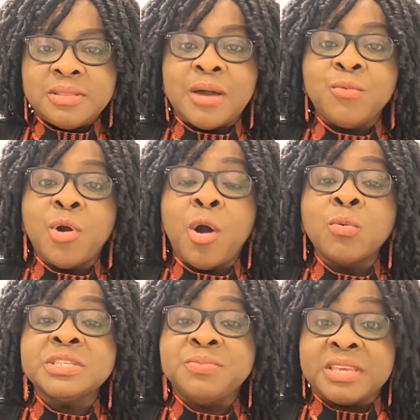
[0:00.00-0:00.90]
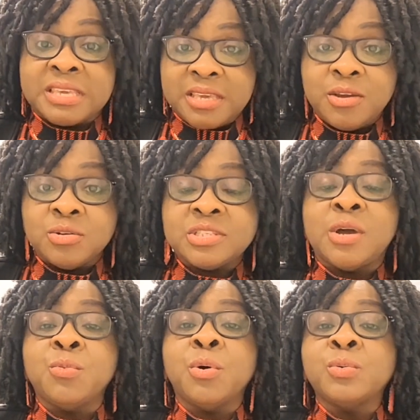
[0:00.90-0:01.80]
There will always be chaos,
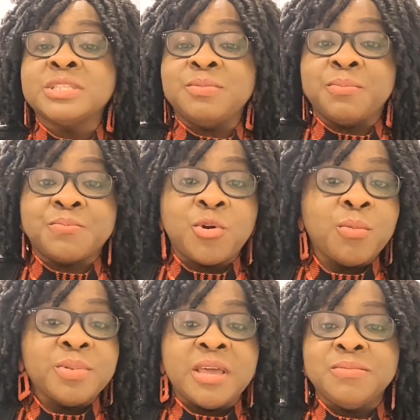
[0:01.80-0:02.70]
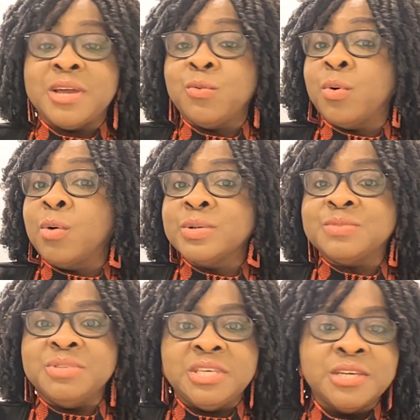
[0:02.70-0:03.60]
there will always be problems, there will
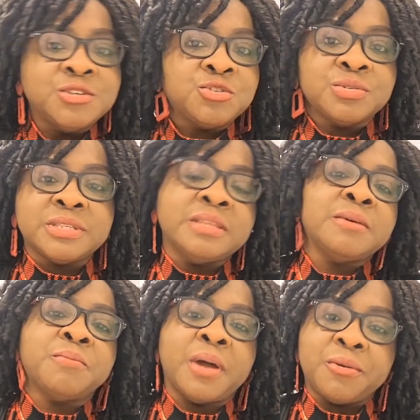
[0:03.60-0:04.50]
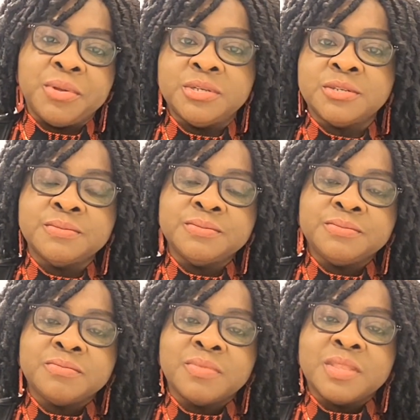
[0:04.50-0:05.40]
always be issues in the marriage.
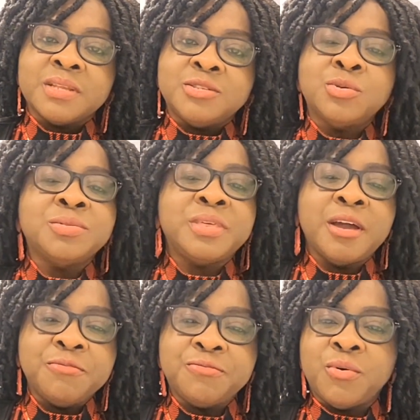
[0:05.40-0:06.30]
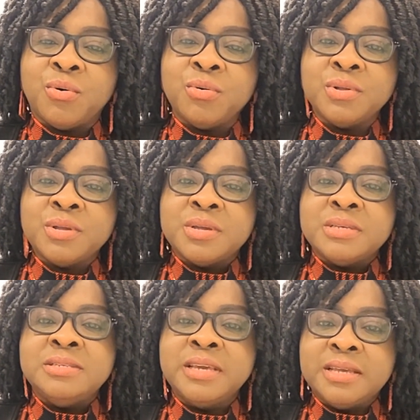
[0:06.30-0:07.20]
So therefore,
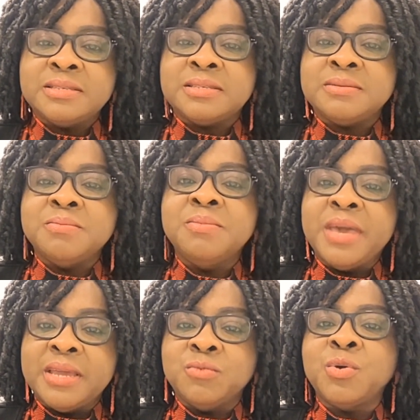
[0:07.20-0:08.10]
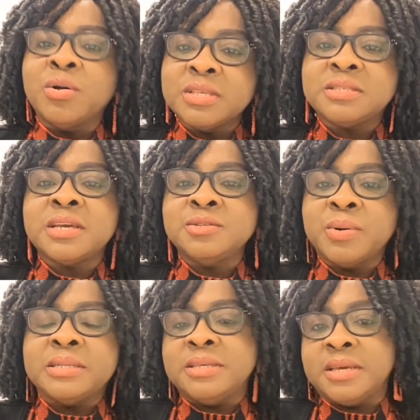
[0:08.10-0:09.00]
yes, men, we understand
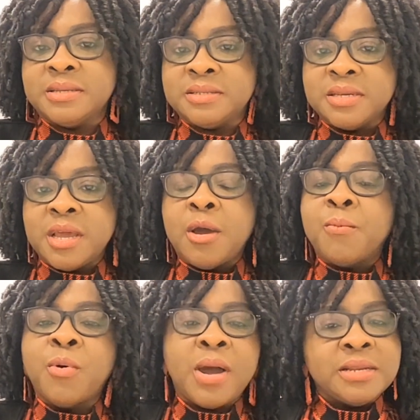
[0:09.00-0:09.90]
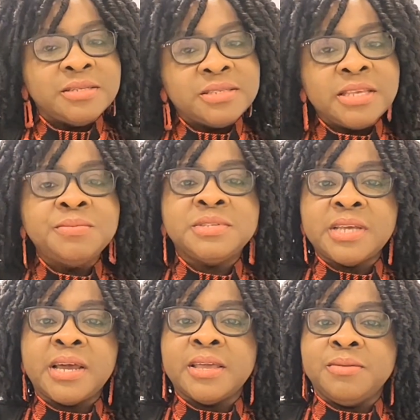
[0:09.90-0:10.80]
you are the head. But at the same
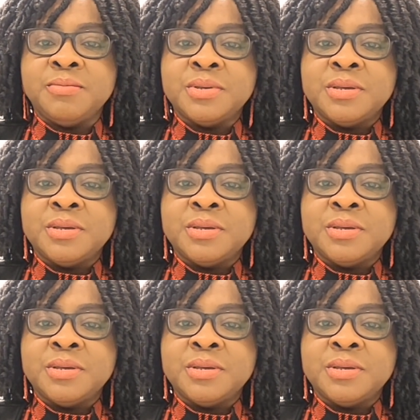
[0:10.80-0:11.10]
time,